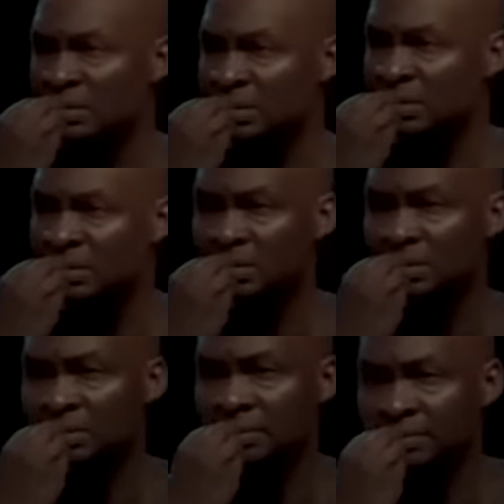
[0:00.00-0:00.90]

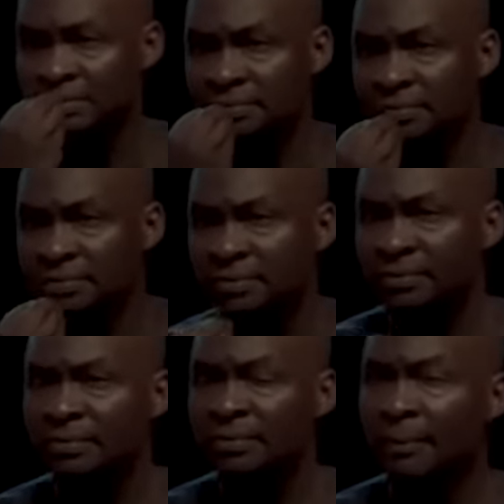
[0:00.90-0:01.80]

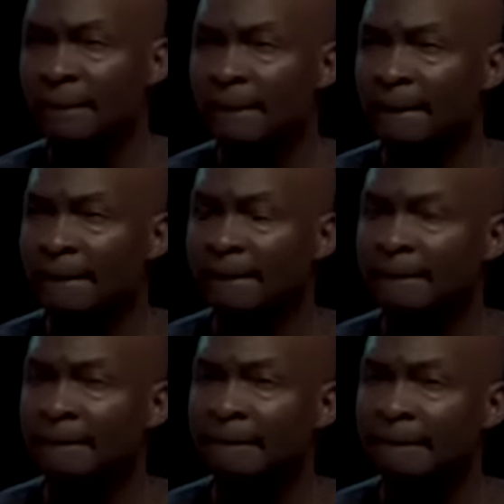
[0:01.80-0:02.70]

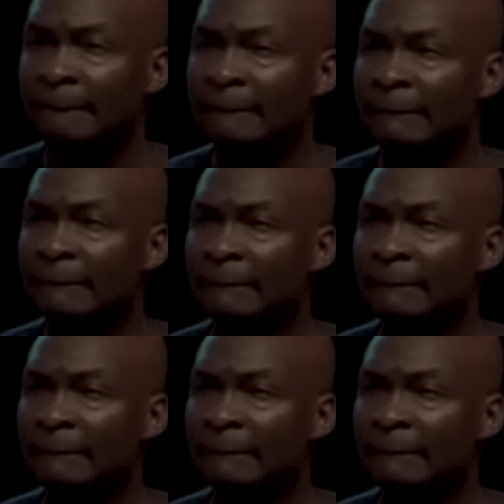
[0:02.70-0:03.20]
No one is speaking in this clip.